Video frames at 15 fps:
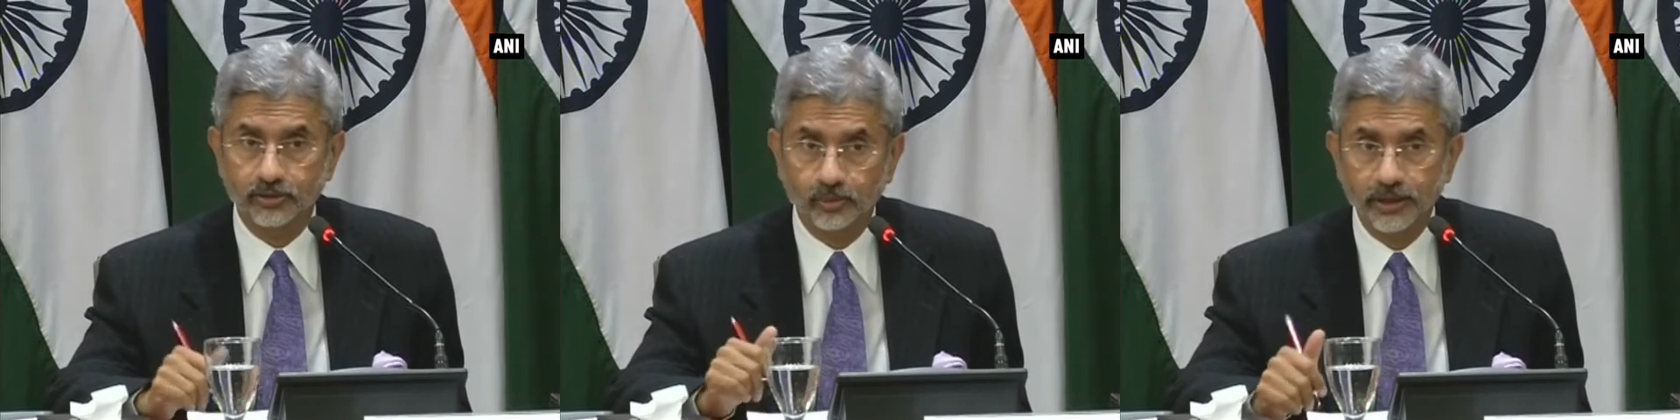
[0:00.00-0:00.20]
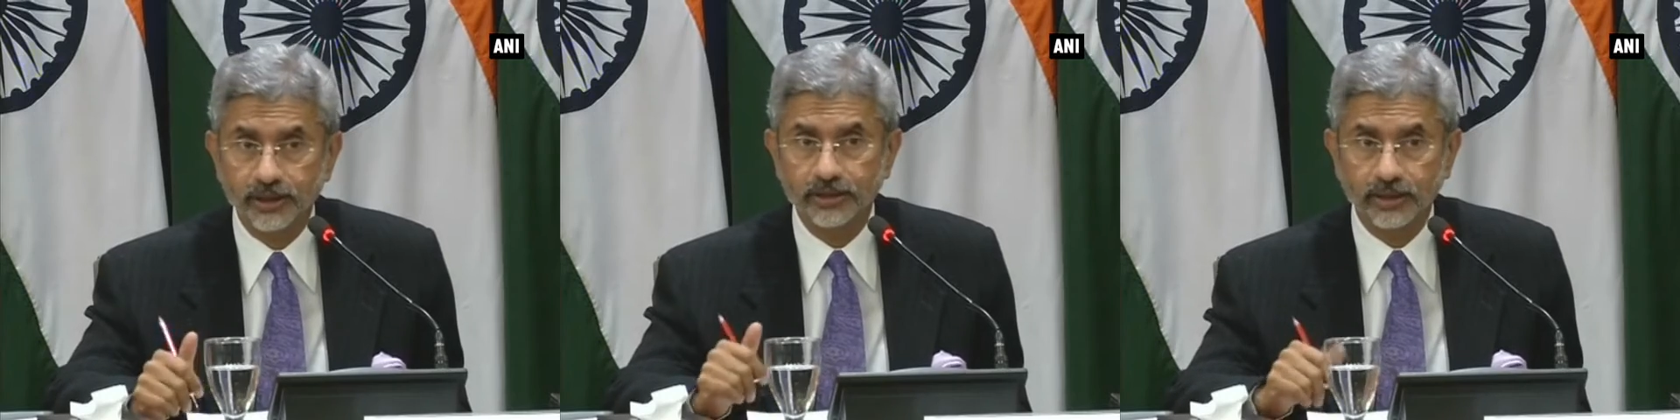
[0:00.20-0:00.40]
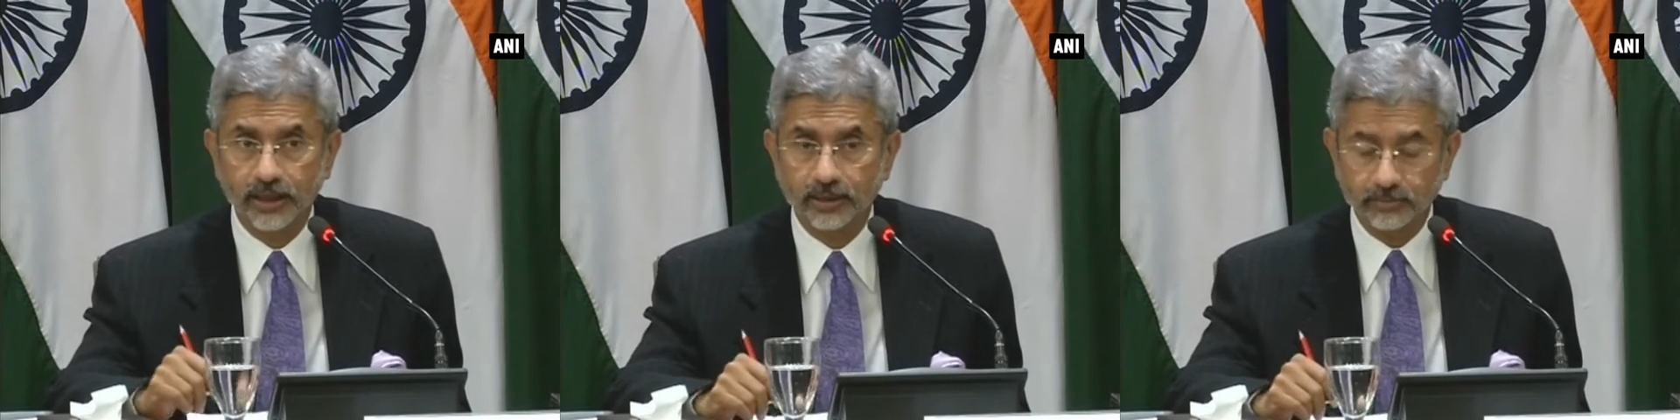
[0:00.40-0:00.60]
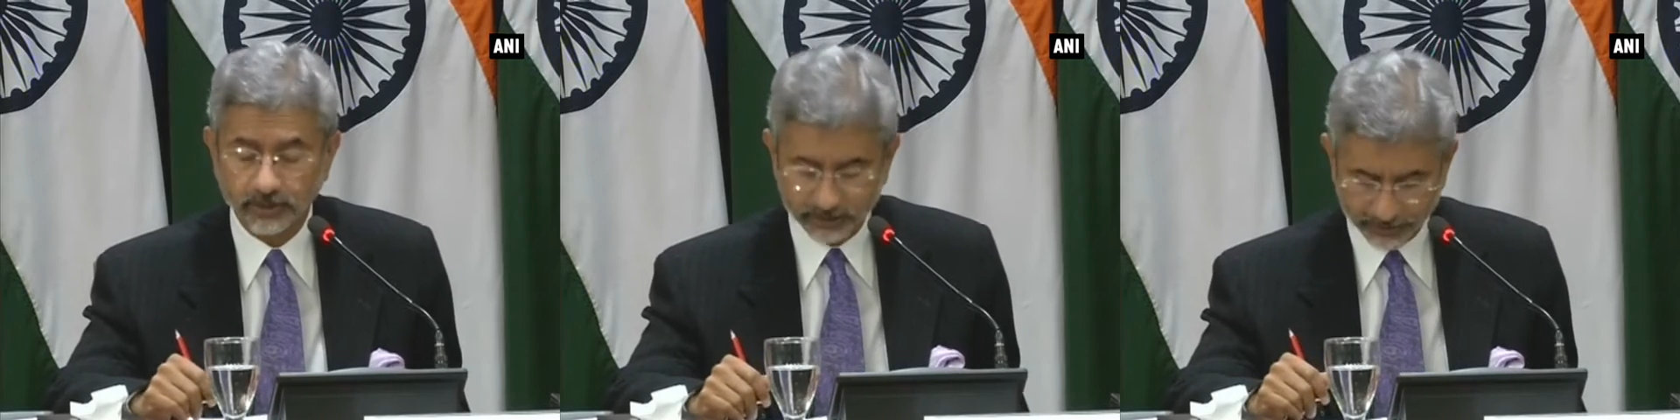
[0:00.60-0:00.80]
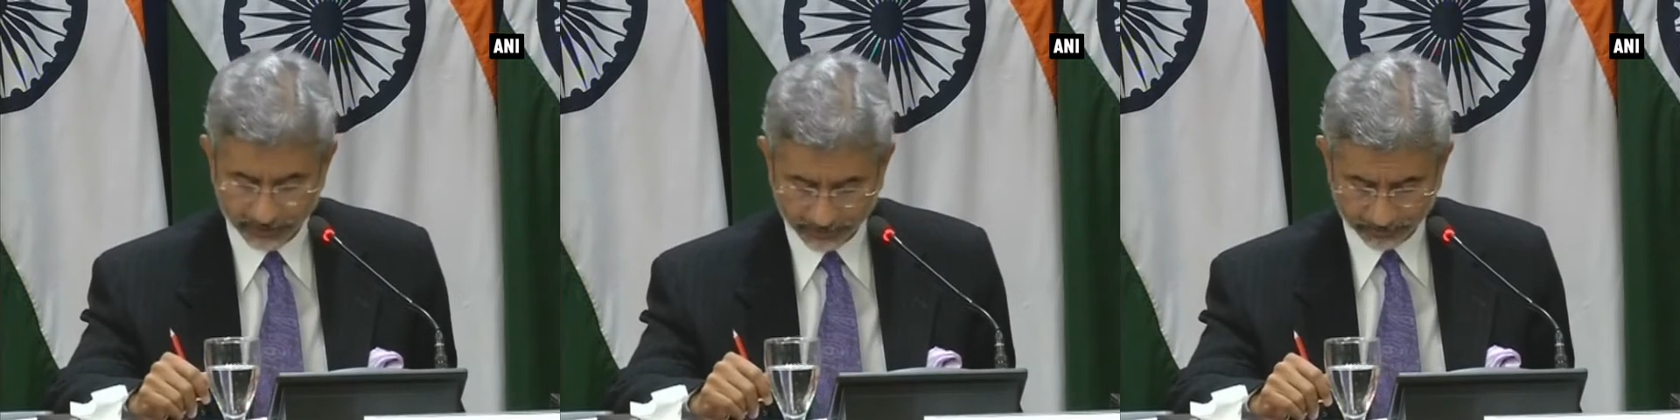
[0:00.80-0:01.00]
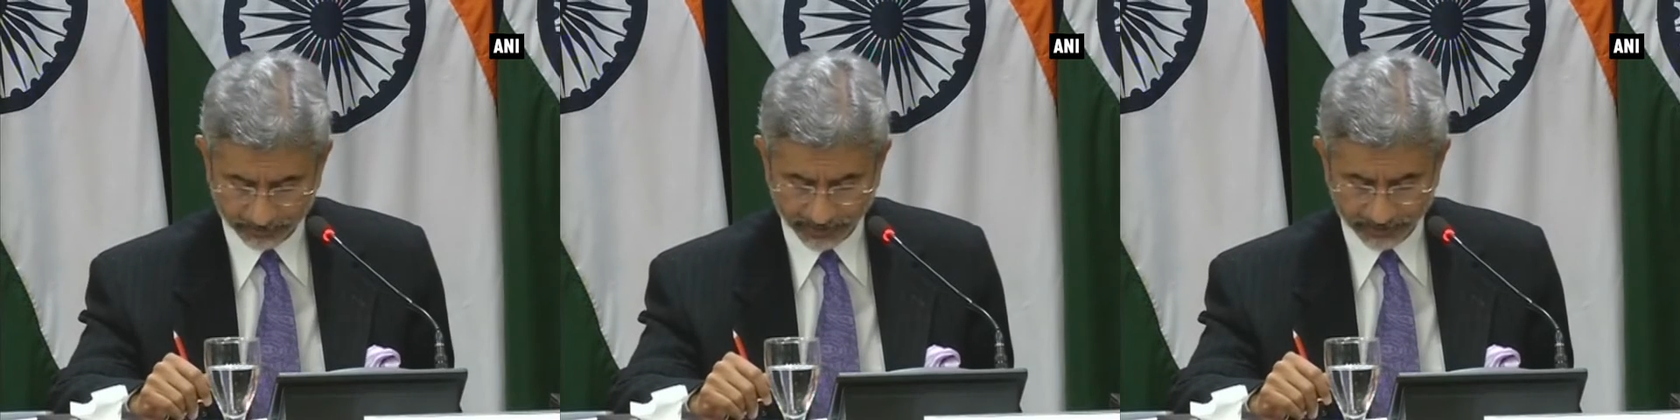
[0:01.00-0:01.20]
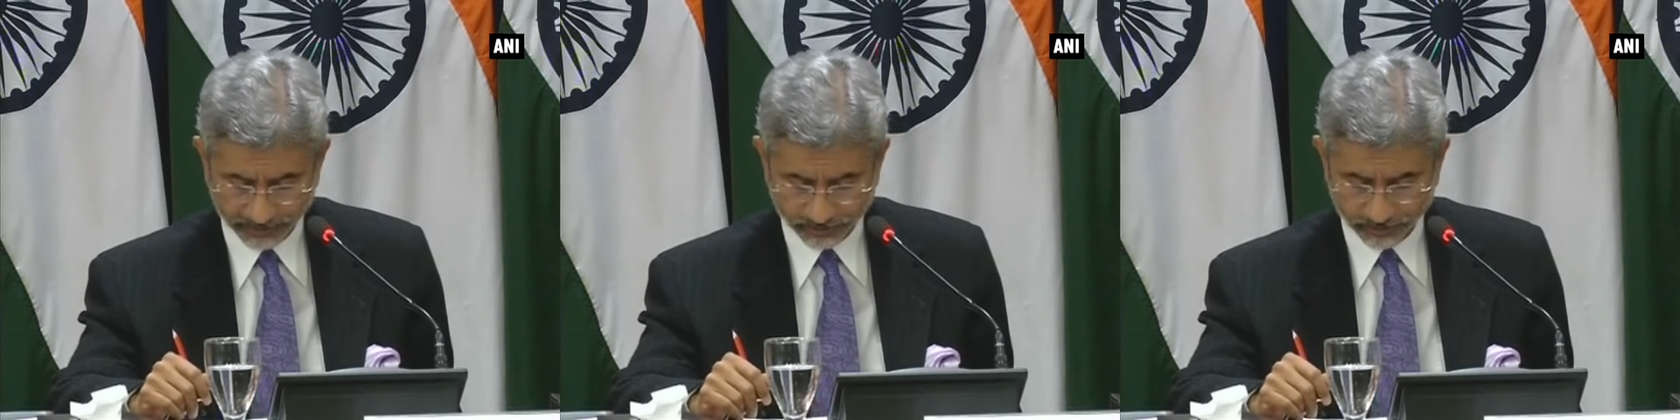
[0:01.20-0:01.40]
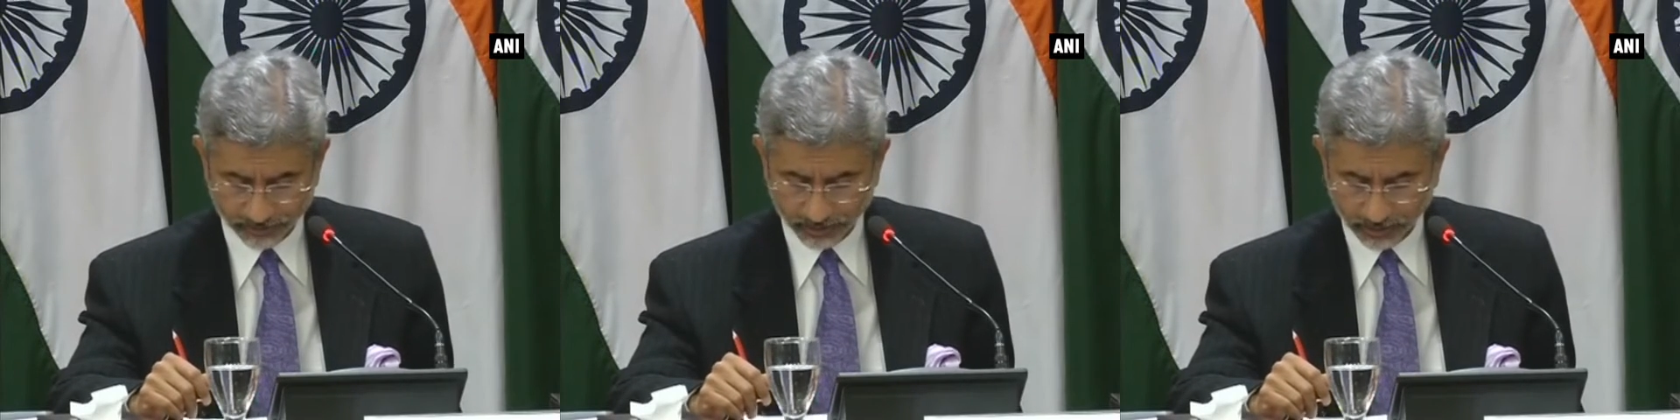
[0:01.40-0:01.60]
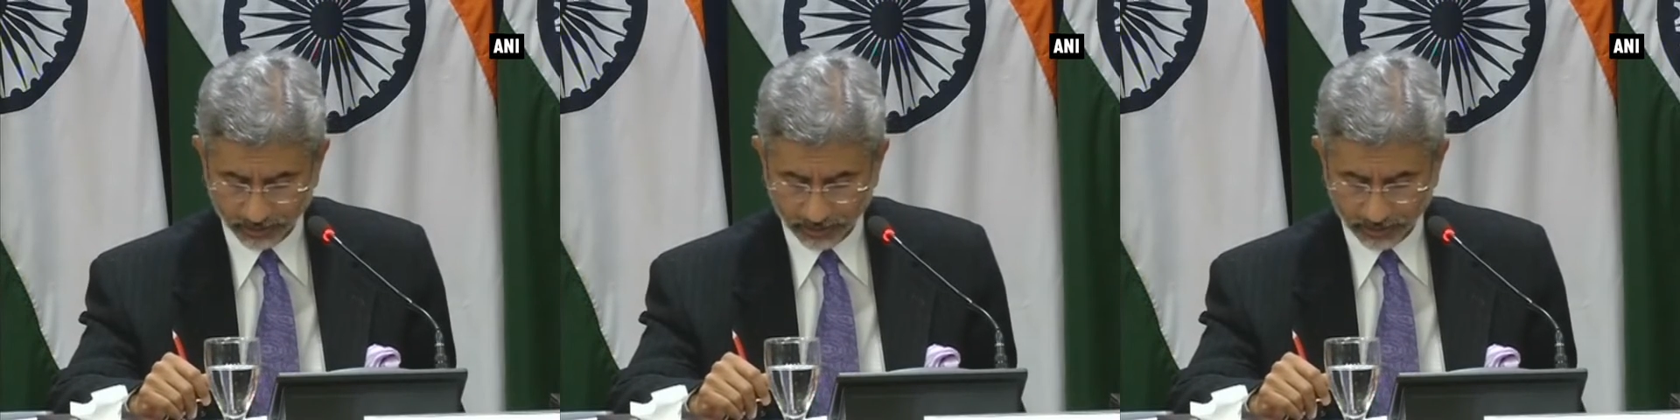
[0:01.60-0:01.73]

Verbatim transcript: Queen at Buckingham Palace.